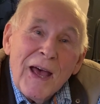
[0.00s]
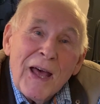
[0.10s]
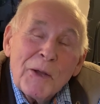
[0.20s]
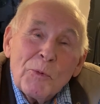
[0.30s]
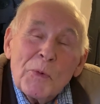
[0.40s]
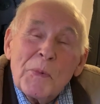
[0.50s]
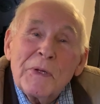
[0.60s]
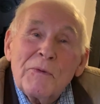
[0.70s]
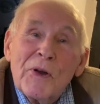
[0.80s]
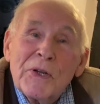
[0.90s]
and it would have
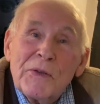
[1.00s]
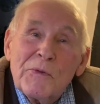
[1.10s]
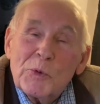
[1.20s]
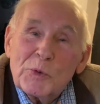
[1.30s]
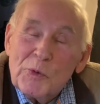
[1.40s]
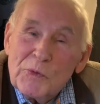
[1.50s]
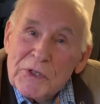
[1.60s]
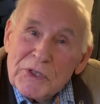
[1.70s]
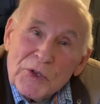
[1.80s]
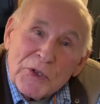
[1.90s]
been very difficult to have
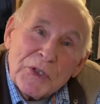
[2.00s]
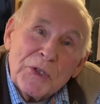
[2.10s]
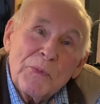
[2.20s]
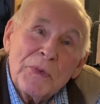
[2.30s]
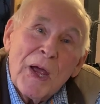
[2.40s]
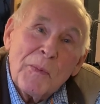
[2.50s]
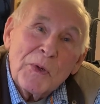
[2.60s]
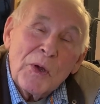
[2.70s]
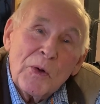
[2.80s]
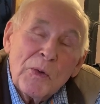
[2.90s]
discussed it some time
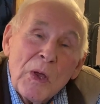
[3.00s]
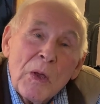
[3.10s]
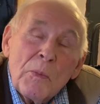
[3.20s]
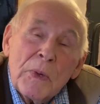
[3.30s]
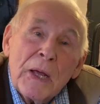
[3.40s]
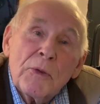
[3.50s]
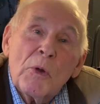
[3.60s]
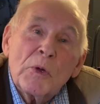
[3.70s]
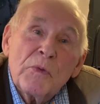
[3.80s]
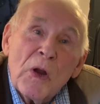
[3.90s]
ago. But I
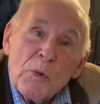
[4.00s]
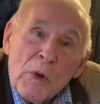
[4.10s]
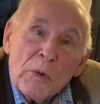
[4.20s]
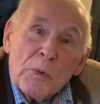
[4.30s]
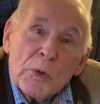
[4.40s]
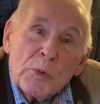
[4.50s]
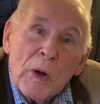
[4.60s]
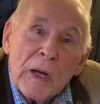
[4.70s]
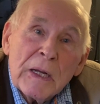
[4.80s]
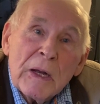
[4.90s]
thought it was very well
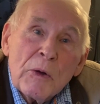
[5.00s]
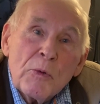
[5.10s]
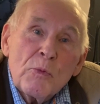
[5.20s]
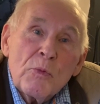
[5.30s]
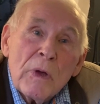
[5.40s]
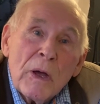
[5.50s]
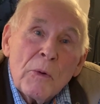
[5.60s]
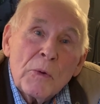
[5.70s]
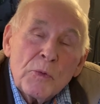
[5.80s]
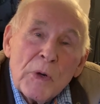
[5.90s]
worthwhile, and I
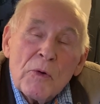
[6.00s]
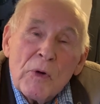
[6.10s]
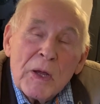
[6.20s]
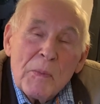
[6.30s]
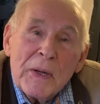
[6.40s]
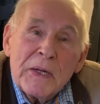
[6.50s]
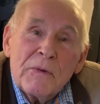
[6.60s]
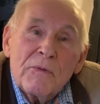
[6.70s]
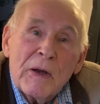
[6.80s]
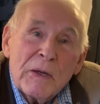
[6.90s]
would really recommend
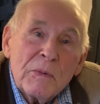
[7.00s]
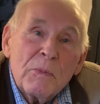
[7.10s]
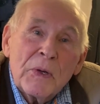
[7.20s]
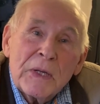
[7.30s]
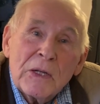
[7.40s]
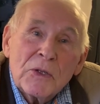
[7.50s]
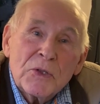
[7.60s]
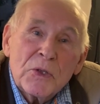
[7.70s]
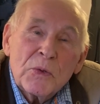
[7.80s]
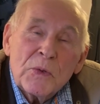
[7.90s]
it for anybody
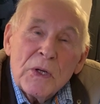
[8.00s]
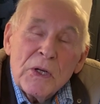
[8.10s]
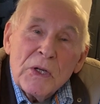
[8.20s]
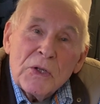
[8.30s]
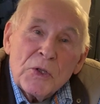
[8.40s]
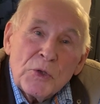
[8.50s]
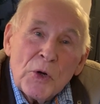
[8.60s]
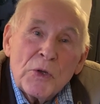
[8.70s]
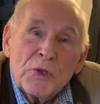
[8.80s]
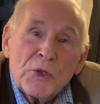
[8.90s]
else to
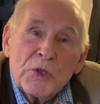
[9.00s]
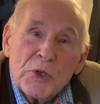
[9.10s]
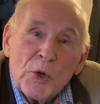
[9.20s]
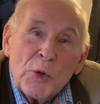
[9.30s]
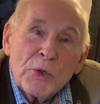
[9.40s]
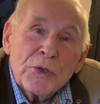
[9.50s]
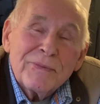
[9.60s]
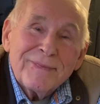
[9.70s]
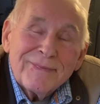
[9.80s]
join such a course.